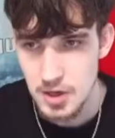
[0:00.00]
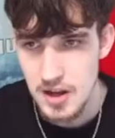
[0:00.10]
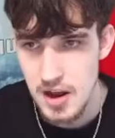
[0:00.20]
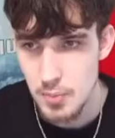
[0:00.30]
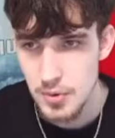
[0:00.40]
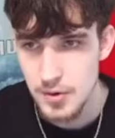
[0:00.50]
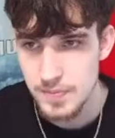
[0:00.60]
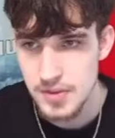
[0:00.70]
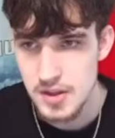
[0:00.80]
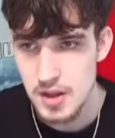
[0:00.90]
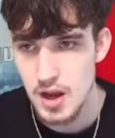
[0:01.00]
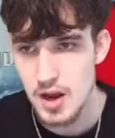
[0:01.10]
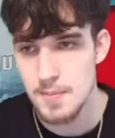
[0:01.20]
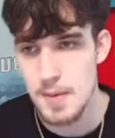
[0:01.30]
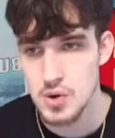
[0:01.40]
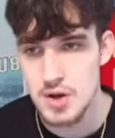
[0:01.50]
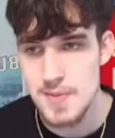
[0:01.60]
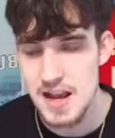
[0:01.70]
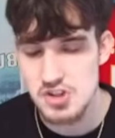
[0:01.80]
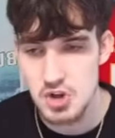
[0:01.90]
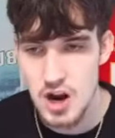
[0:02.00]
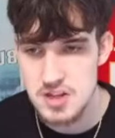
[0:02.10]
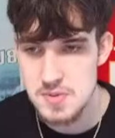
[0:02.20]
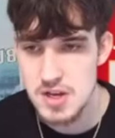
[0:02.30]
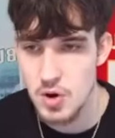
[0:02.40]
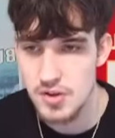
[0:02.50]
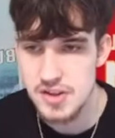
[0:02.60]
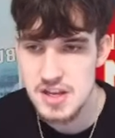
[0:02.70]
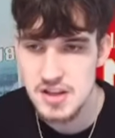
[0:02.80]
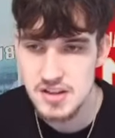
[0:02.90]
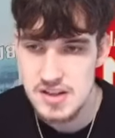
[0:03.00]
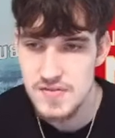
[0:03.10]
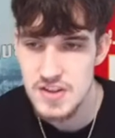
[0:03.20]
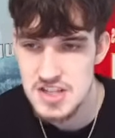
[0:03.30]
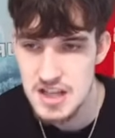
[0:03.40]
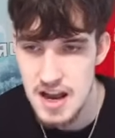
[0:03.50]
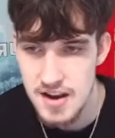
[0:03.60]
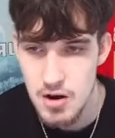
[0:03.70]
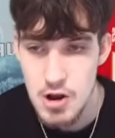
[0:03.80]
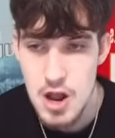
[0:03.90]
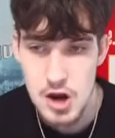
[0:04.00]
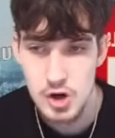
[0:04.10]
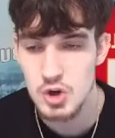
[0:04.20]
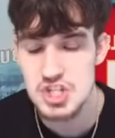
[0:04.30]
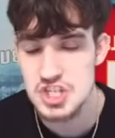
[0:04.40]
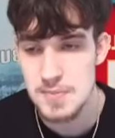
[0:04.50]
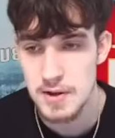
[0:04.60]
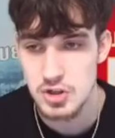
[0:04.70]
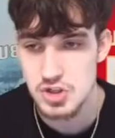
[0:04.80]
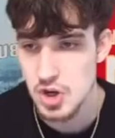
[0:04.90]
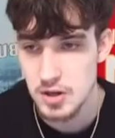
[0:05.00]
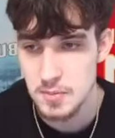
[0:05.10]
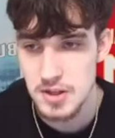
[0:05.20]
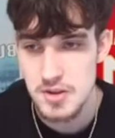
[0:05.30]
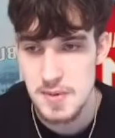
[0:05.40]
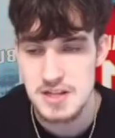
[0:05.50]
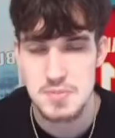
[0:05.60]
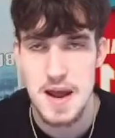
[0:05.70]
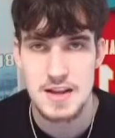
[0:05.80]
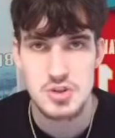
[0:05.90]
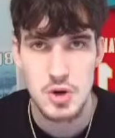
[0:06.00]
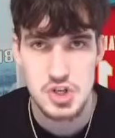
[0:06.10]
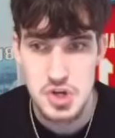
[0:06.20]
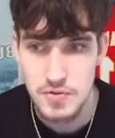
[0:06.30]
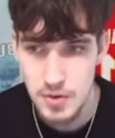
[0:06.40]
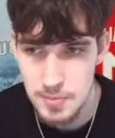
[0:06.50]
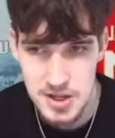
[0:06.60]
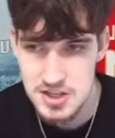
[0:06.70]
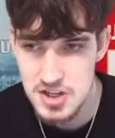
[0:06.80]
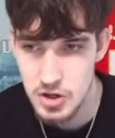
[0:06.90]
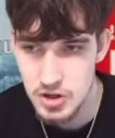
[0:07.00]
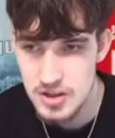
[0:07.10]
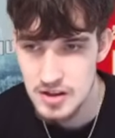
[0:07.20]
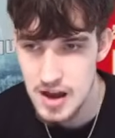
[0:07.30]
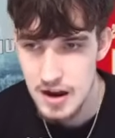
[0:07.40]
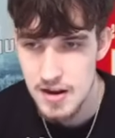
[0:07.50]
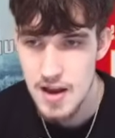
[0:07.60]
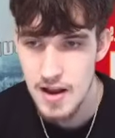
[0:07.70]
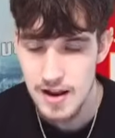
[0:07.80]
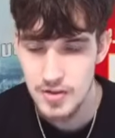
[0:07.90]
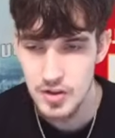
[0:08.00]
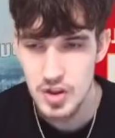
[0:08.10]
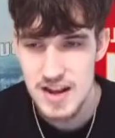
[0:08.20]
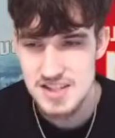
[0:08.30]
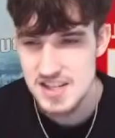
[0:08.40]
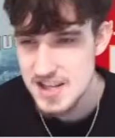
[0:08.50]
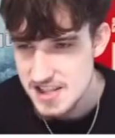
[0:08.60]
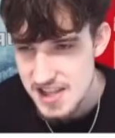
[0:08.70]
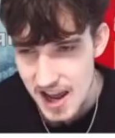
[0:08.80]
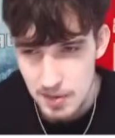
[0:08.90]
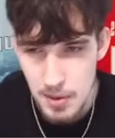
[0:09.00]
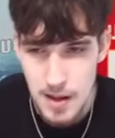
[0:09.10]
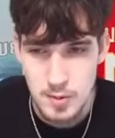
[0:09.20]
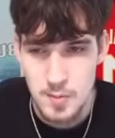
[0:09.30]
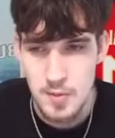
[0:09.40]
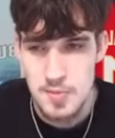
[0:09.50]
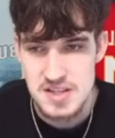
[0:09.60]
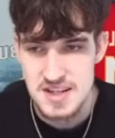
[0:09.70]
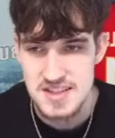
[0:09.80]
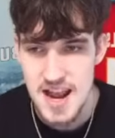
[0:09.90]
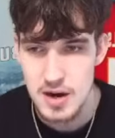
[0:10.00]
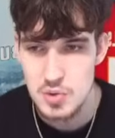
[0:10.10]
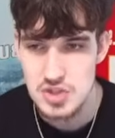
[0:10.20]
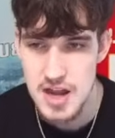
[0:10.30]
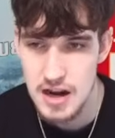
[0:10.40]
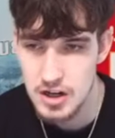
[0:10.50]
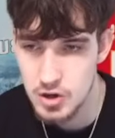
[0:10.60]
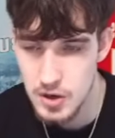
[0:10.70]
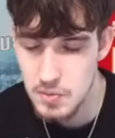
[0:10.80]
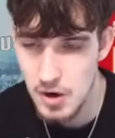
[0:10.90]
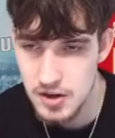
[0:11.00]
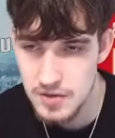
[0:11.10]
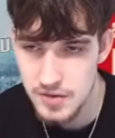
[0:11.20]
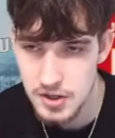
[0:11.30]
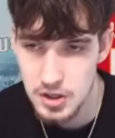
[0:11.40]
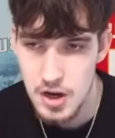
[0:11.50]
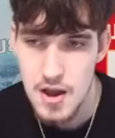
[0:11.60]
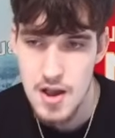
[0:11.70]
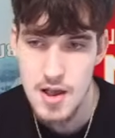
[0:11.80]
I'm going to help my boy Max Crosby on the defensive line out. Christian Miller is arguably the best pass rusher from the interior D line in the class. He's had a problem of missing tackles, not a great run defender.